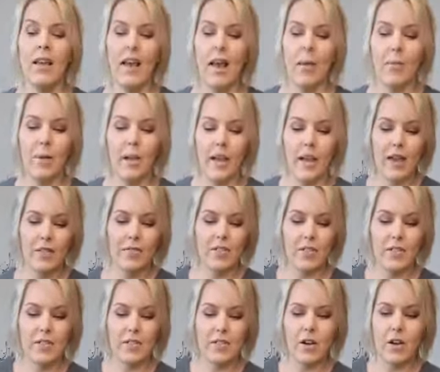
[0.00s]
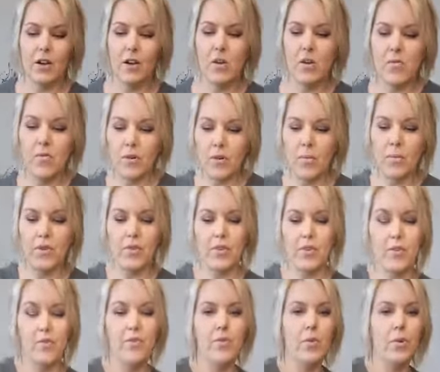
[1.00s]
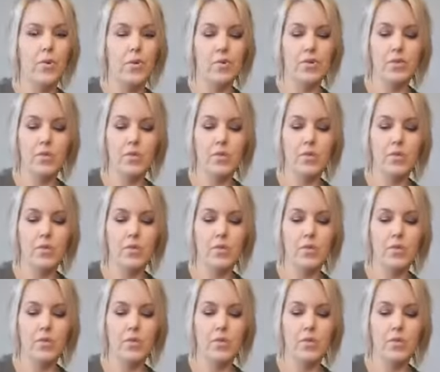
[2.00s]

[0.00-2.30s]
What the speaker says: and we have to start over with new florals.